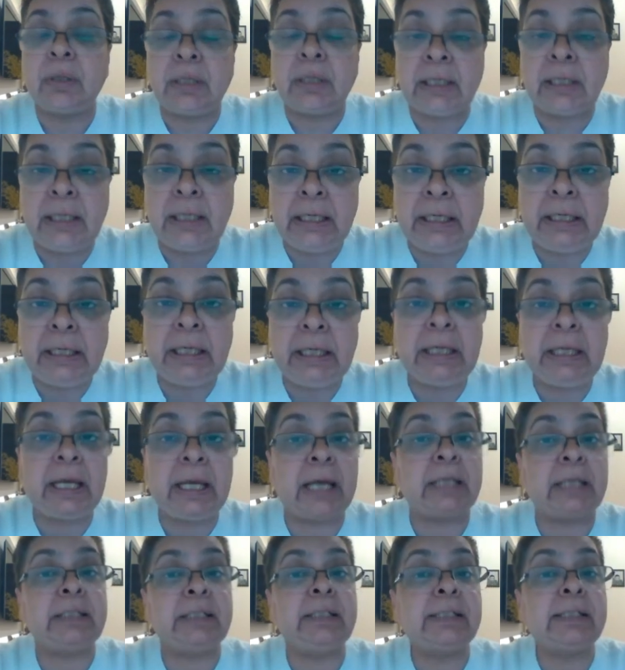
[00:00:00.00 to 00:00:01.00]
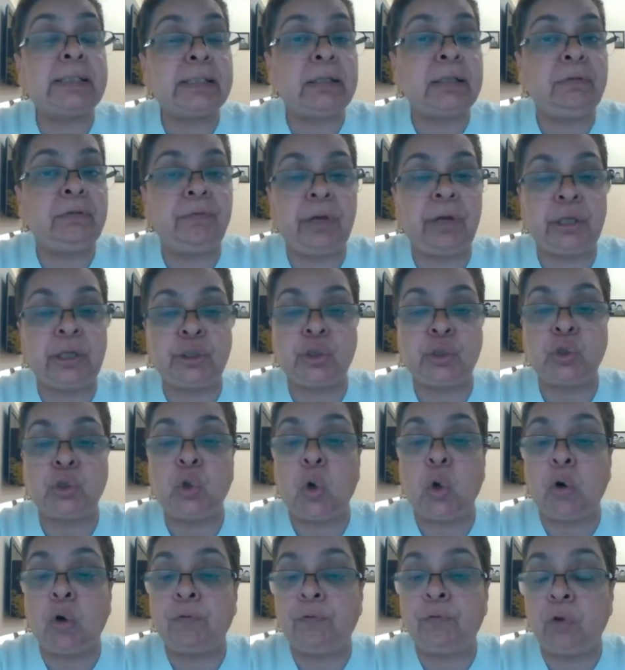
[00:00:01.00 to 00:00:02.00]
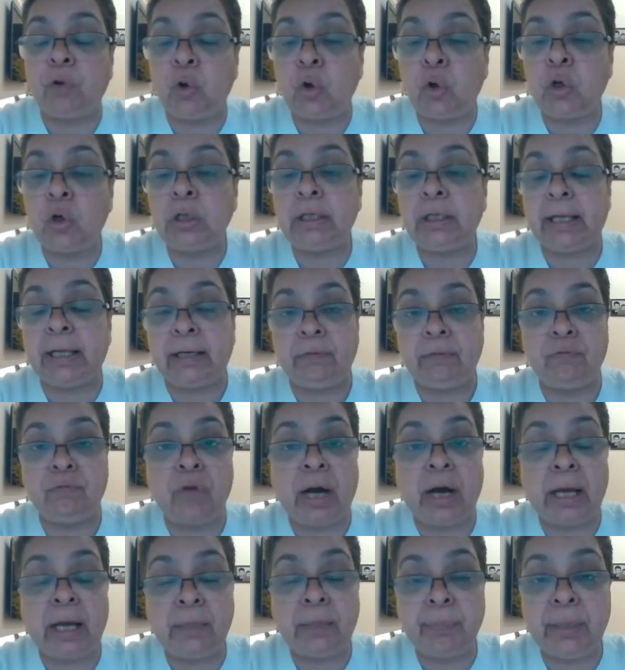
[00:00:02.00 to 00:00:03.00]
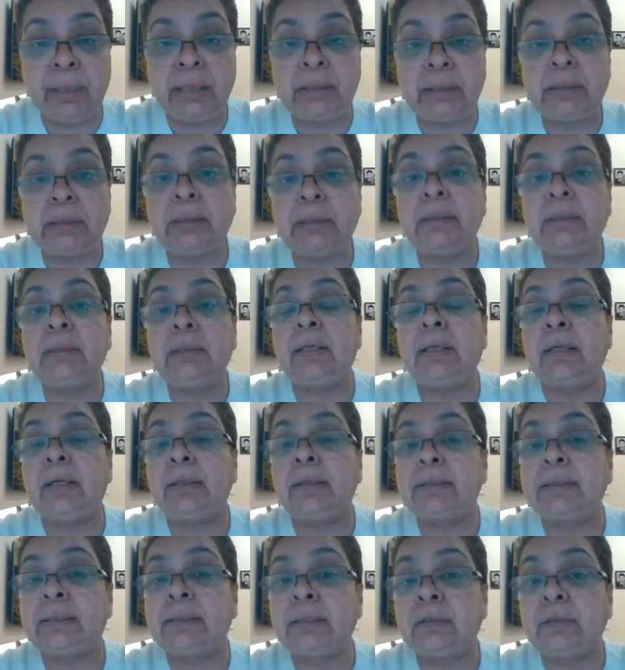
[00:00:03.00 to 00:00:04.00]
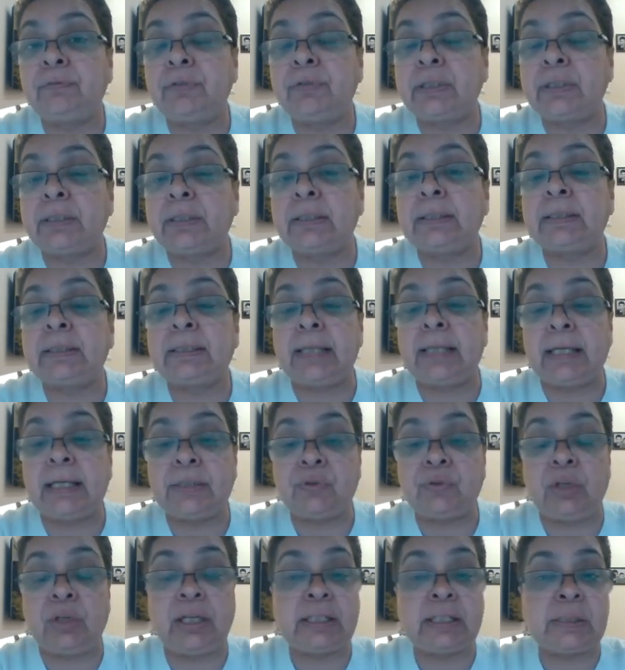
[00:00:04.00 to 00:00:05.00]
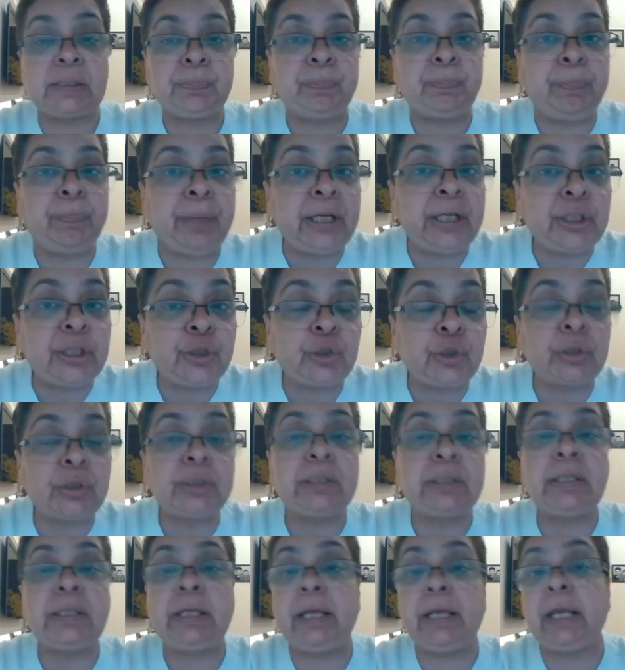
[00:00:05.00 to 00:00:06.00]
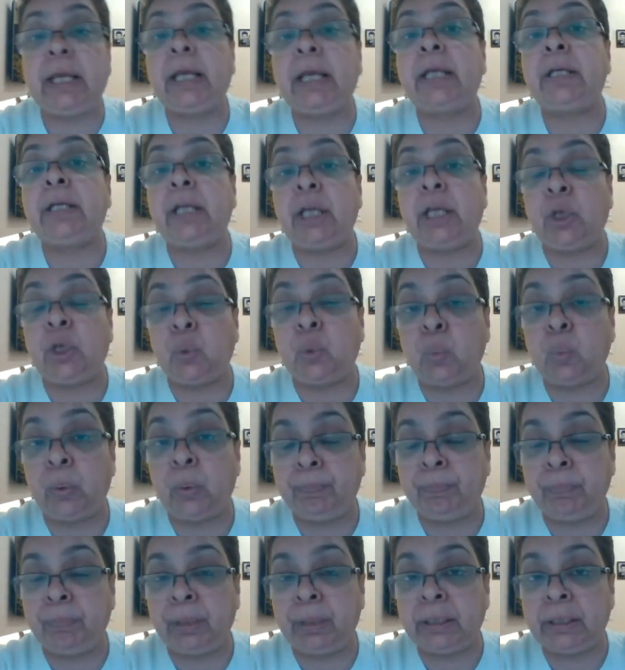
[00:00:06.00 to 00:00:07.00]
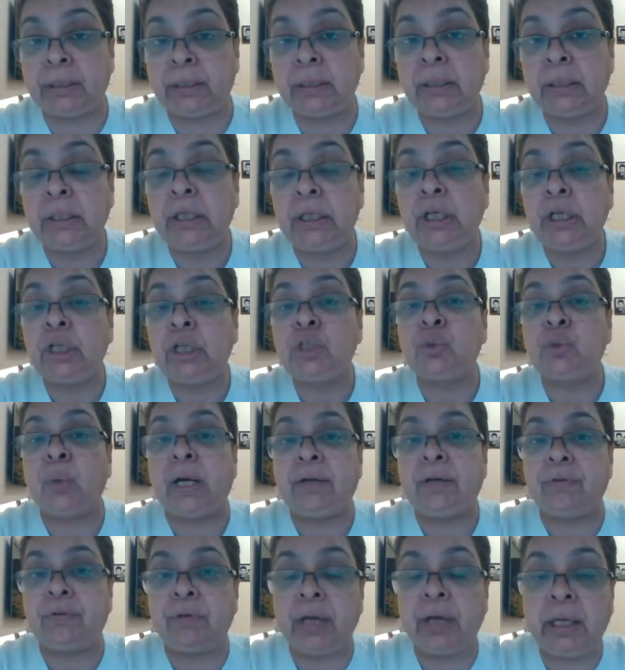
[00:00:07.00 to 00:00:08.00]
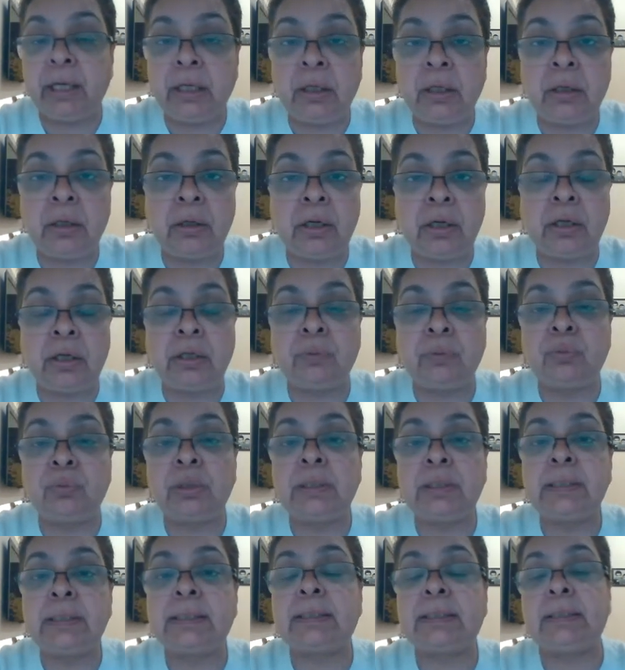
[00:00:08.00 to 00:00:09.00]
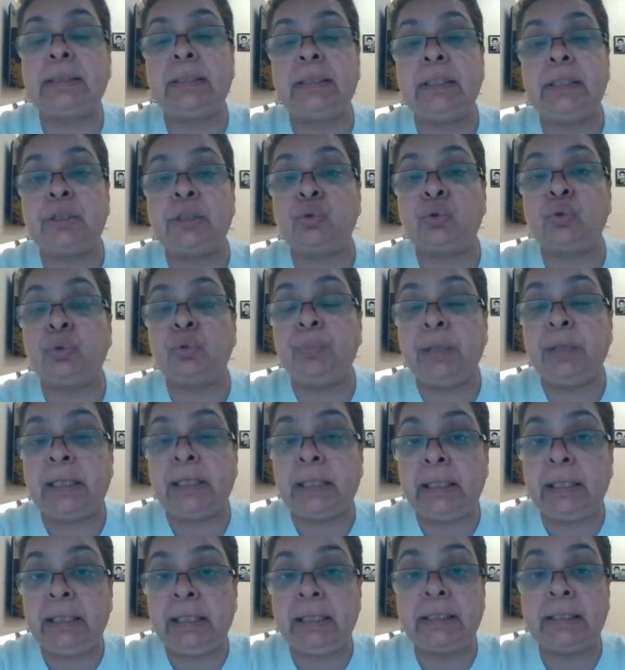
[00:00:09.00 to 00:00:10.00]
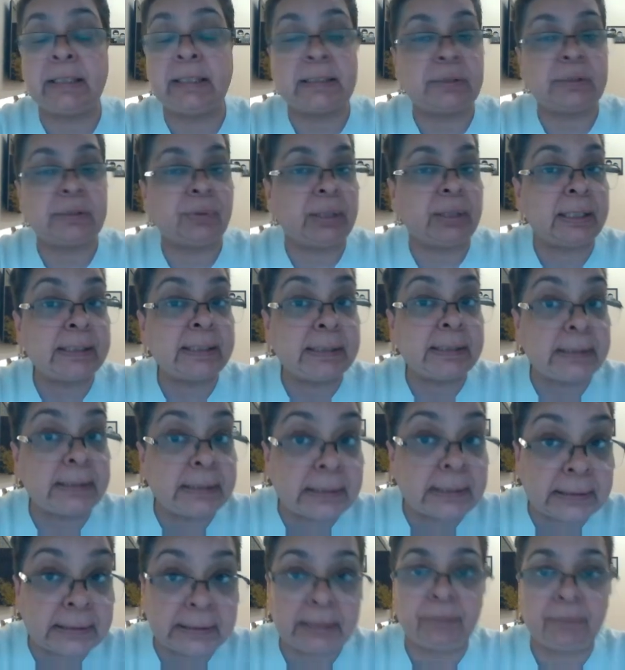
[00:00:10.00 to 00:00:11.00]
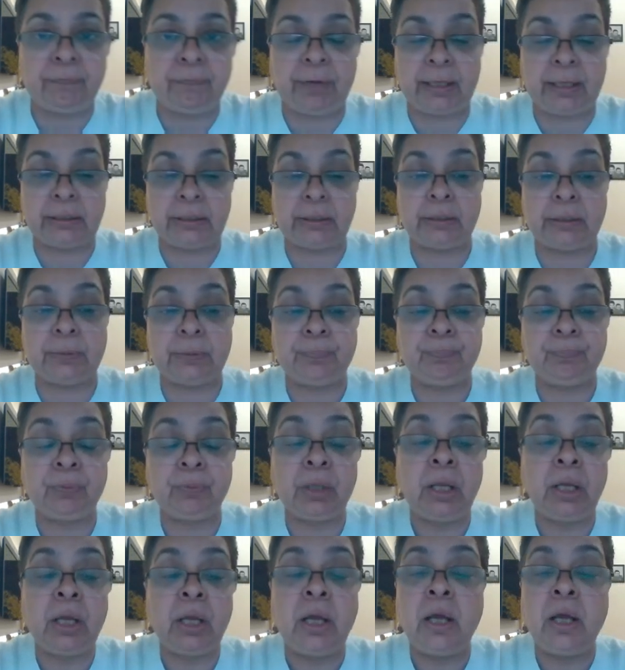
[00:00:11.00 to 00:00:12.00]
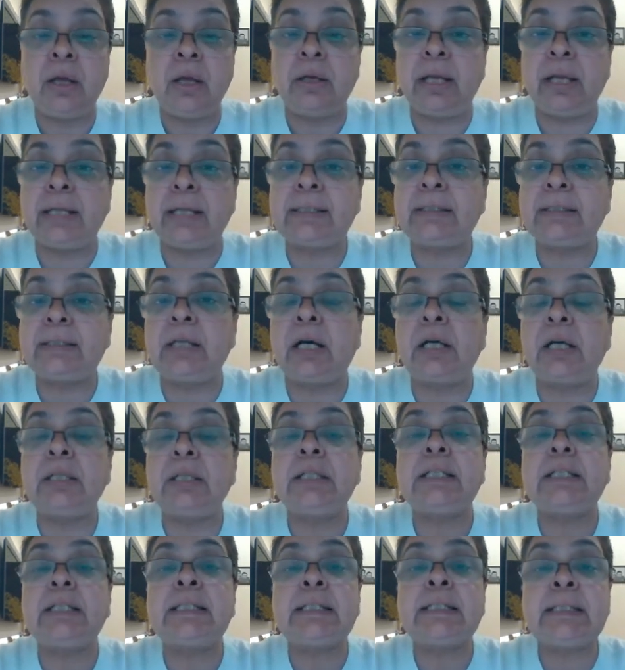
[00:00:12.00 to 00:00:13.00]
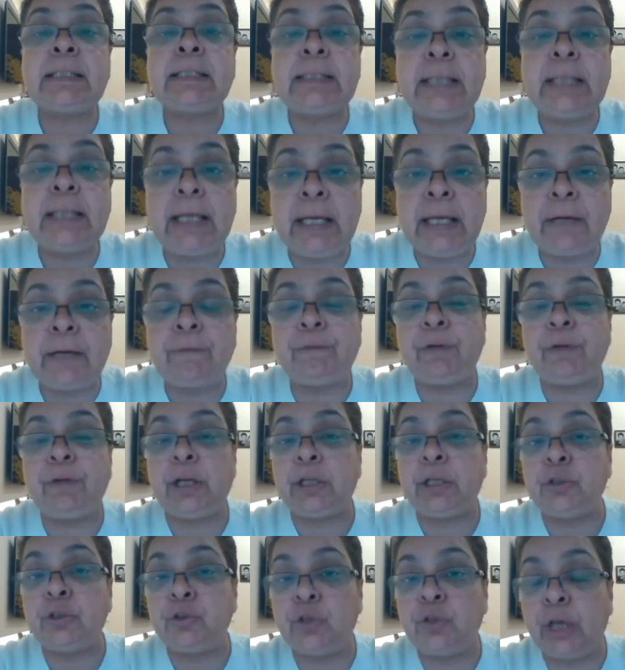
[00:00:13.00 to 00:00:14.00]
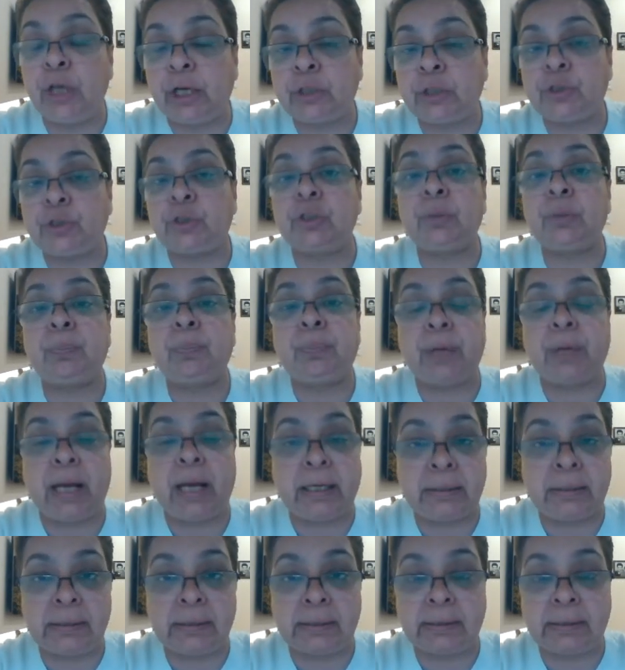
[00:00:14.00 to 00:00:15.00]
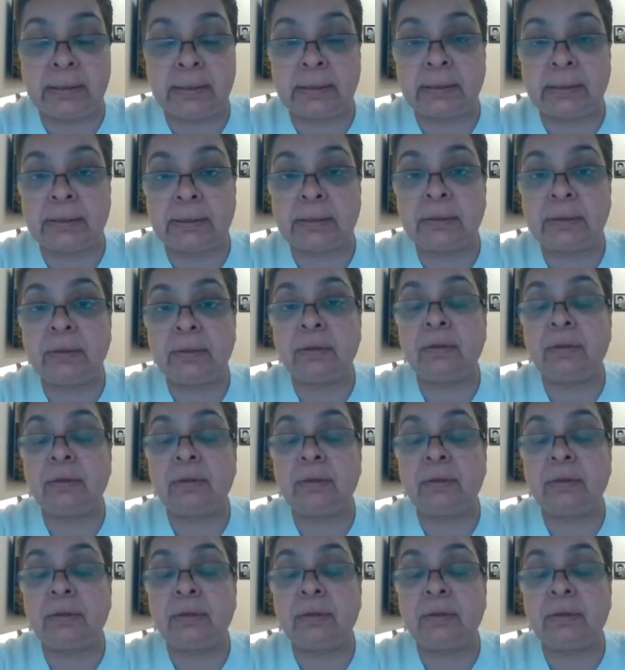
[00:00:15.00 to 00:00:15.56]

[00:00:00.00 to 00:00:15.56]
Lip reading: cleaning and disinfection of all environmental surfaces as well as patient care equipment. So at regular intervals, these should be cleaned as well as disinfected. Next are safe injection practices.